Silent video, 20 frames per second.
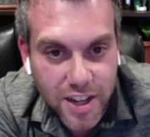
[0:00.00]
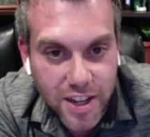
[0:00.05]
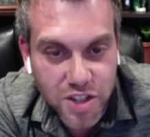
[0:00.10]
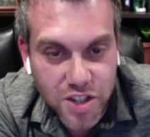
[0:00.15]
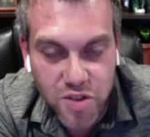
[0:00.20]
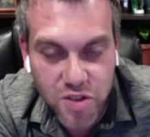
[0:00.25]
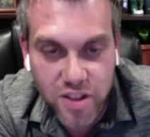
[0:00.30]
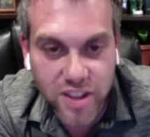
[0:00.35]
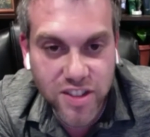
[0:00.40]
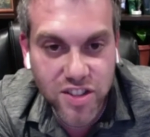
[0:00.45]

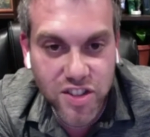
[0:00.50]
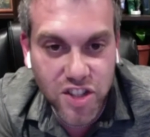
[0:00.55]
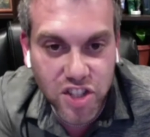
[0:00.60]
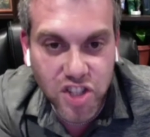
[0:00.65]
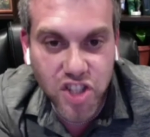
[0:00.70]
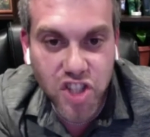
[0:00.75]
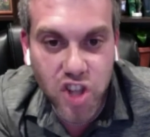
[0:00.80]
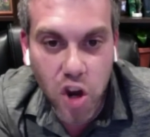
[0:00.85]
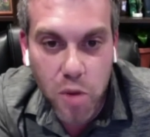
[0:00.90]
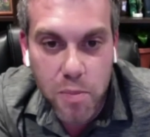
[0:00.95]
So
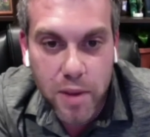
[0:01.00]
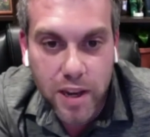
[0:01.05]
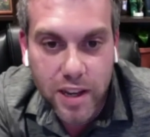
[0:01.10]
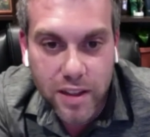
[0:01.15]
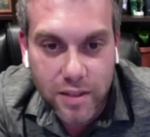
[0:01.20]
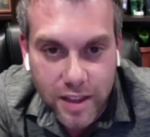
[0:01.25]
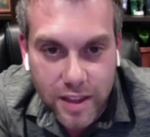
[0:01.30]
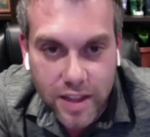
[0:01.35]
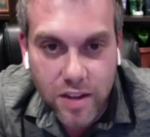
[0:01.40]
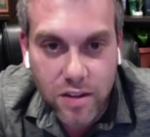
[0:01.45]
there's so many
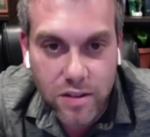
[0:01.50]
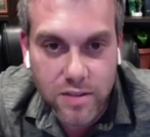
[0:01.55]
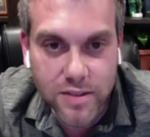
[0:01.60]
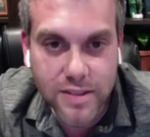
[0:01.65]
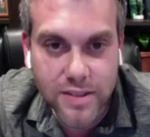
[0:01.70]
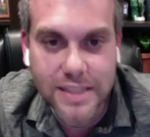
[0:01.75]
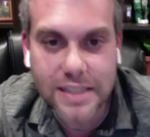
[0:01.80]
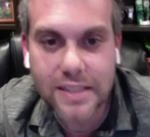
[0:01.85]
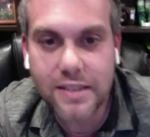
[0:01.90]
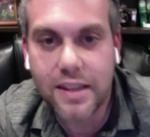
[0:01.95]
little
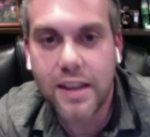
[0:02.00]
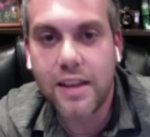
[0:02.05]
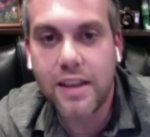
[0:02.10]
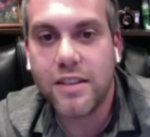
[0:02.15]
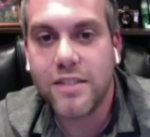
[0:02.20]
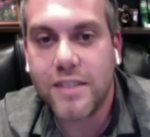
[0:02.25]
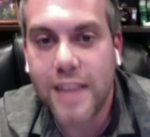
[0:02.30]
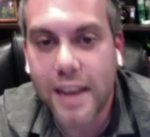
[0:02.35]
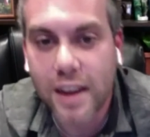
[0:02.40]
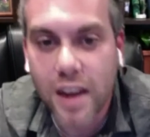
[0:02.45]

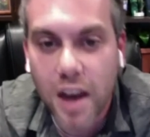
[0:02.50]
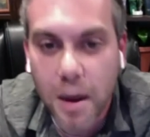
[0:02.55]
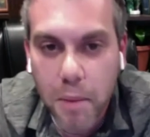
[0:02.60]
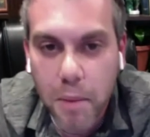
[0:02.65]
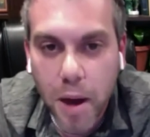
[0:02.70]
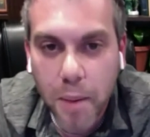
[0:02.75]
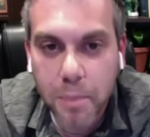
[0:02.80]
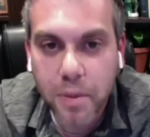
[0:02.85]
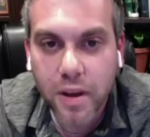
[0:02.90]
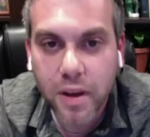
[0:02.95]
details that come
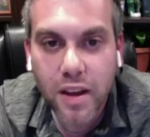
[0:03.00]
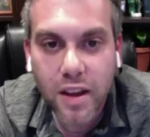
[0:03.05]
up